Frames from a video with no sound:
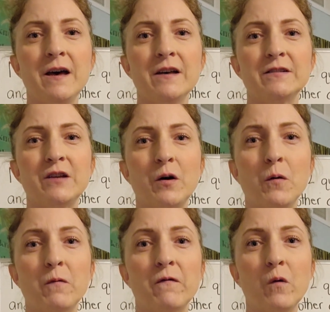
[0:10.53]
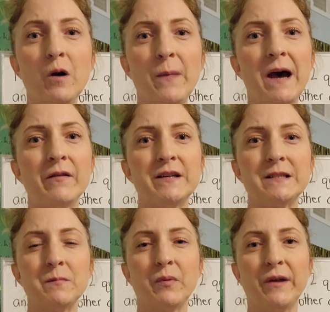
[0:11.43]
So for my
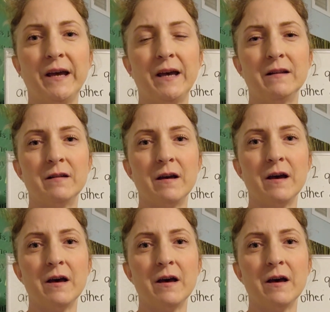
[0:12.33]
lesson plan,